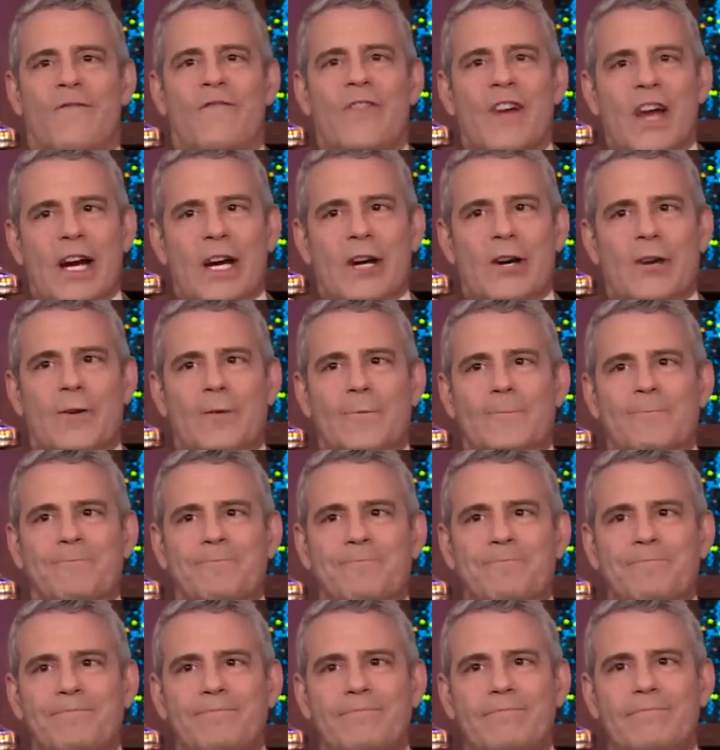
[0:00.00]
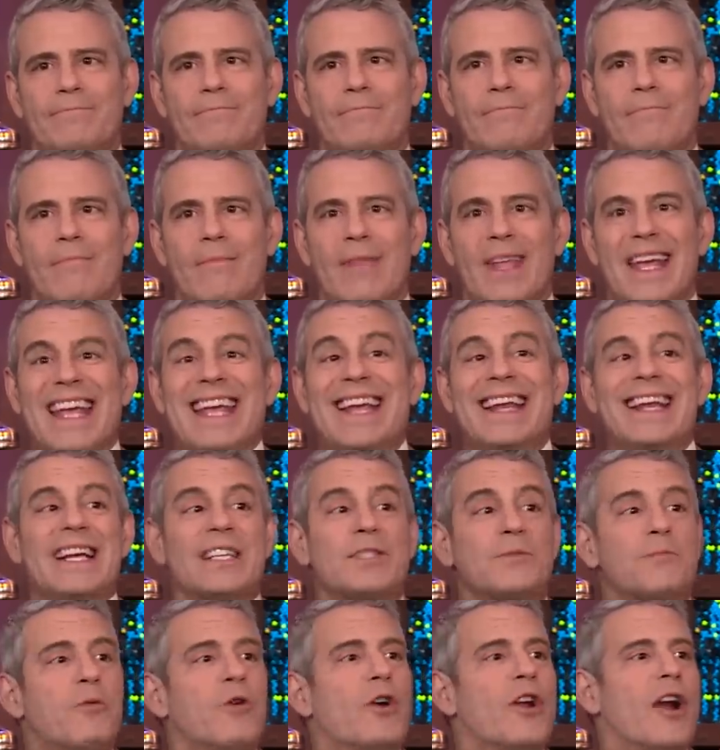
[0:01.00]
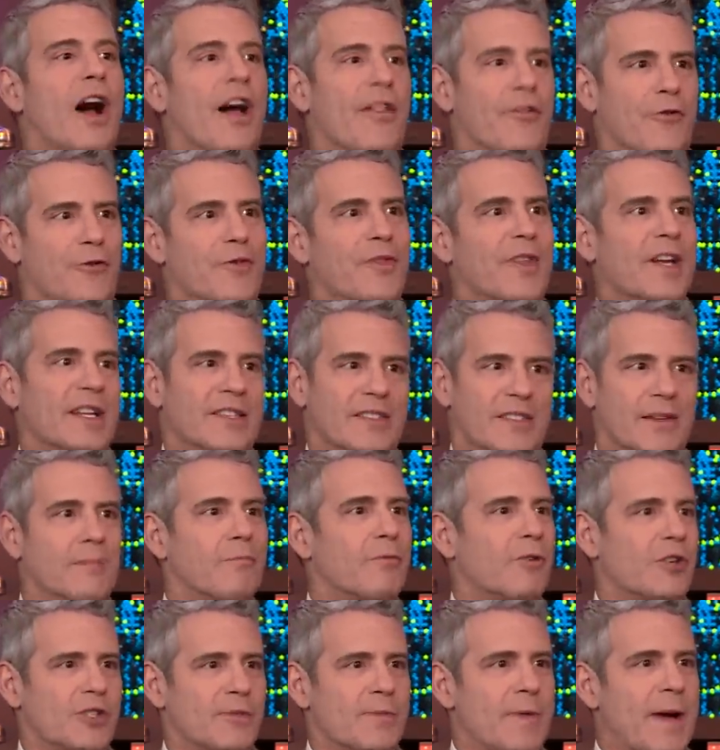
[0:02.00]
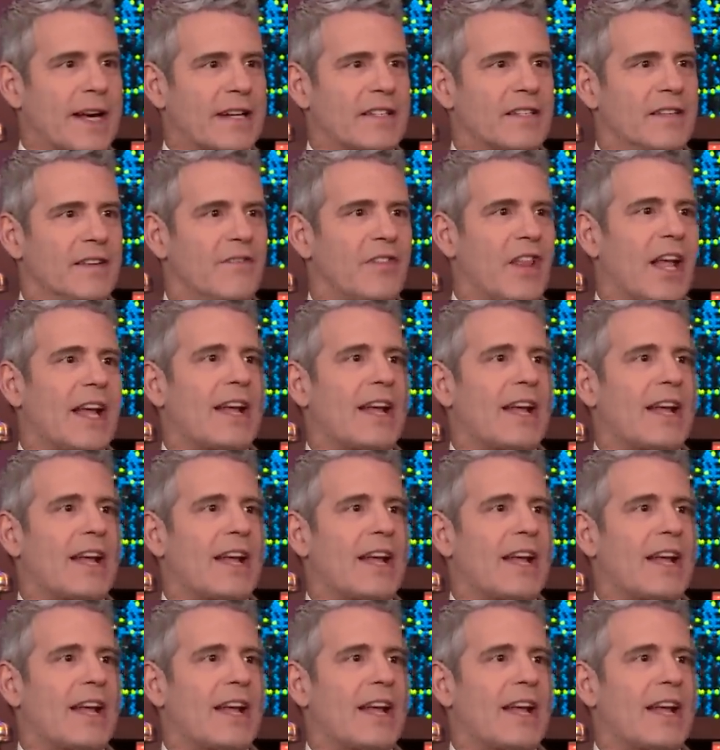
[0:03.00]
affair, it has put other things in perspective.